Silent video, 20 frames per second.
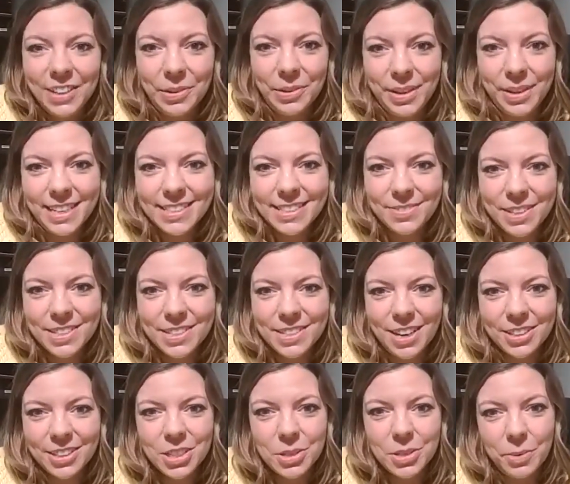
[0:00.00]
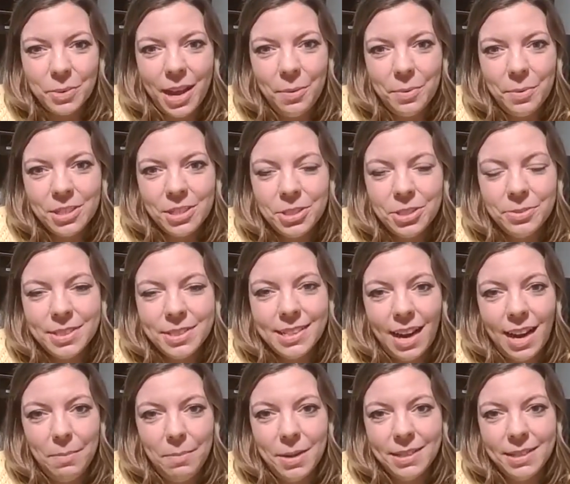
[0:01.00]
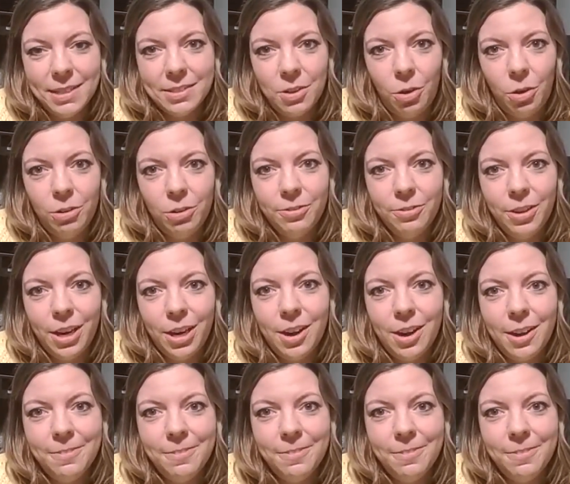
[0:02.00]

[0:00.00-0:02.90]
Louis with Dr. White when she was 9 months old for her